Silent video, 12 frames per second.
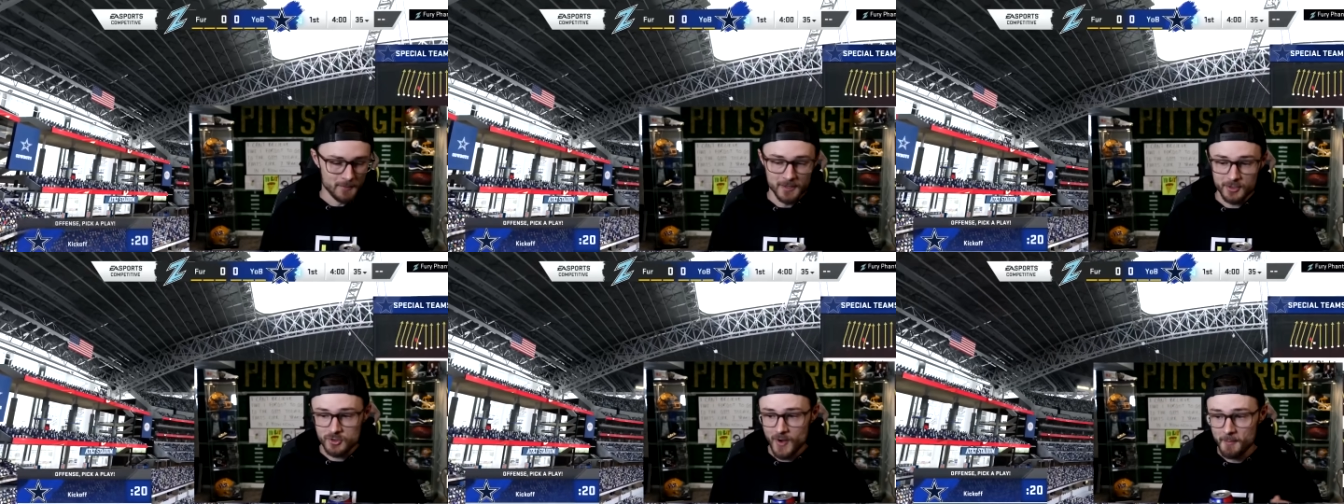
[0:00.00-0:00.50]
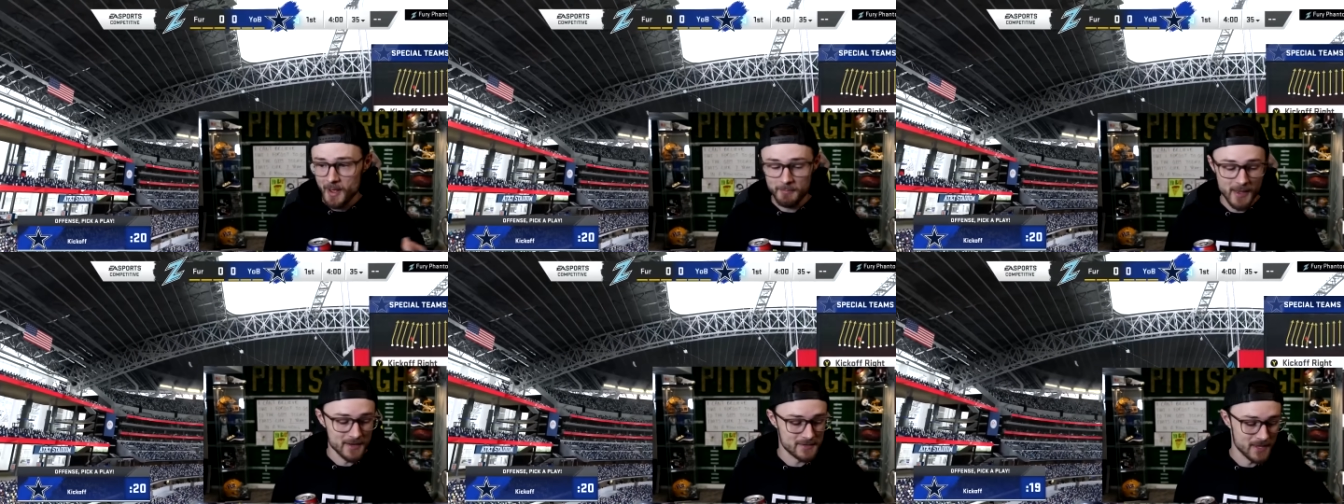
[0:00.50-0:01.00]
I'm going to try my
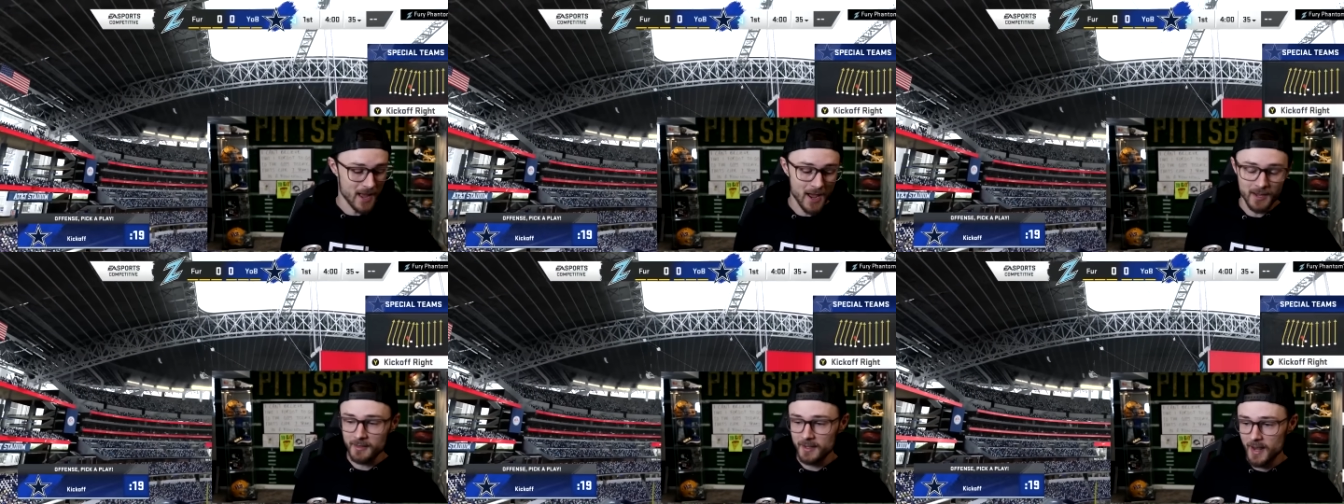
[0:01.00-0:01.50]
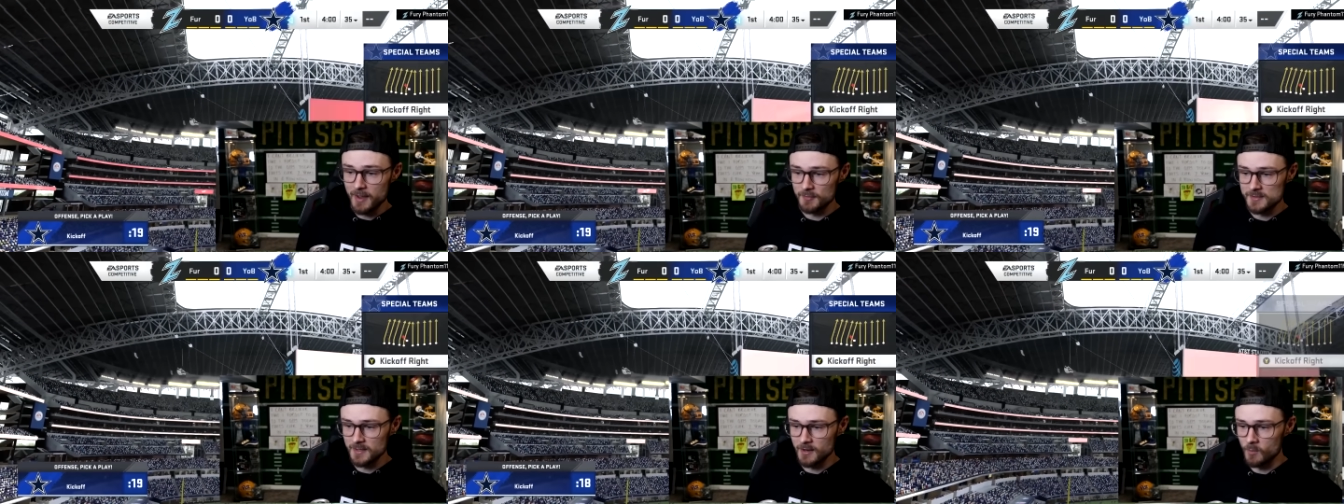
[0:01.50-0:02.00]
best to highlight
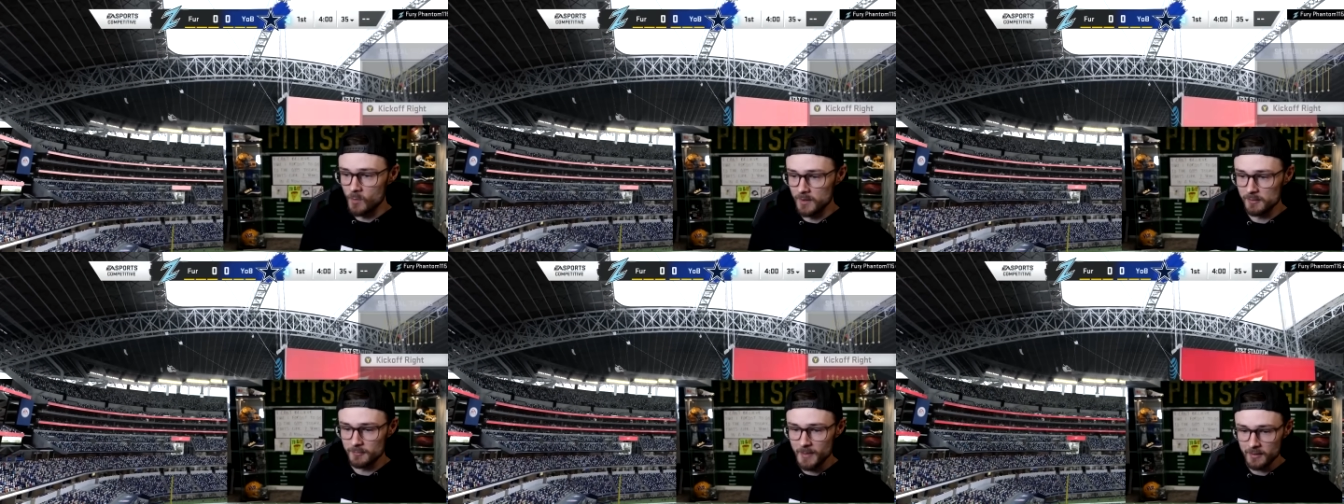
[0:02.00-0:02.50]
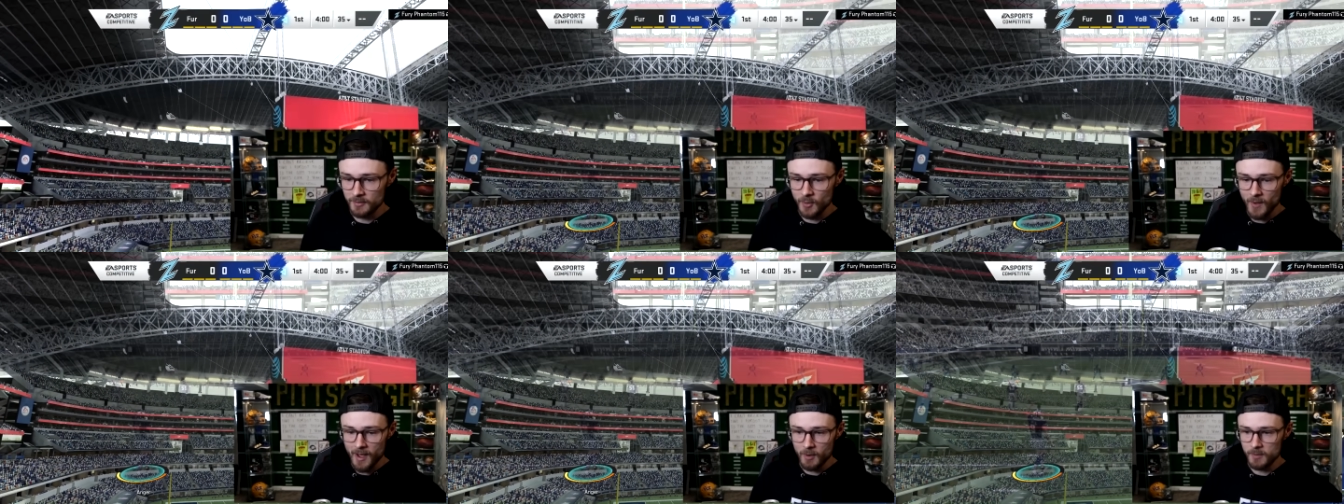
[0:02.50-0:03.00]
every single one of them. I don't
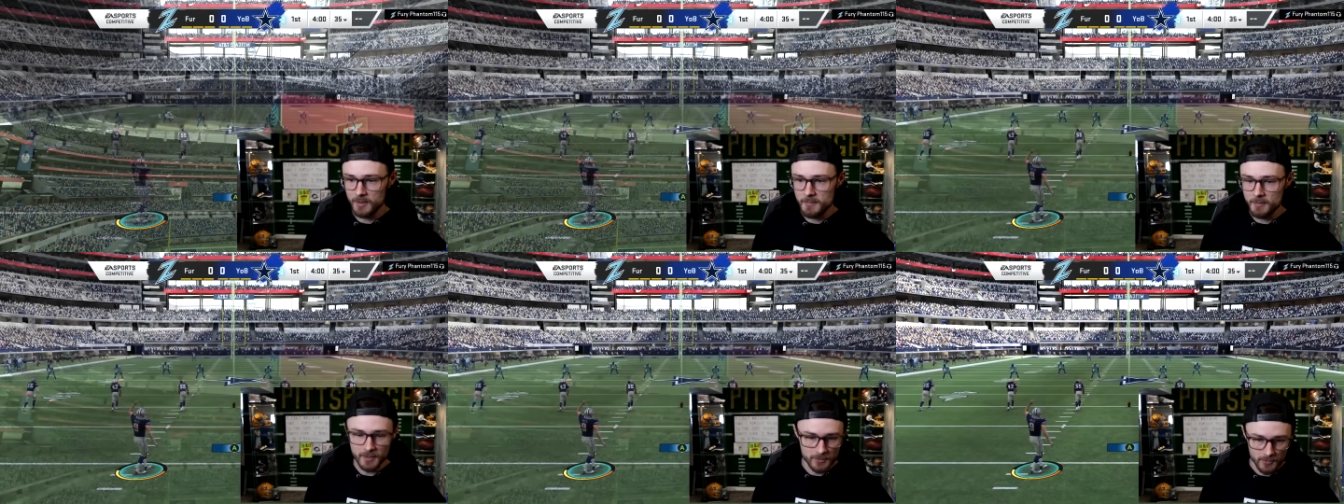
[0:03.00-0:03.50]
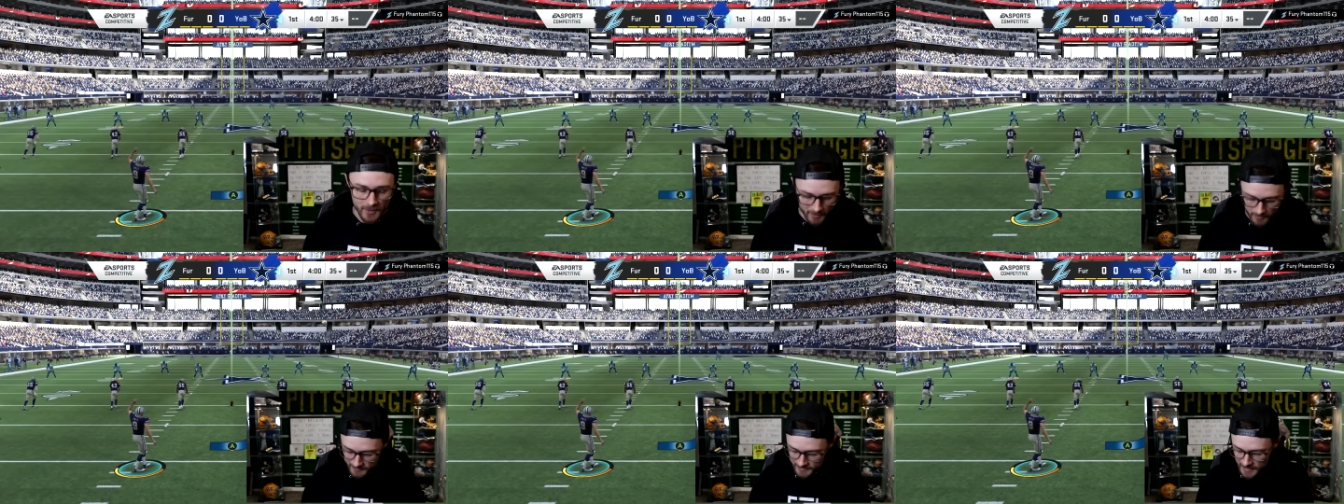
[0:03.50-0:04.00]
know how we're going to be able to do that on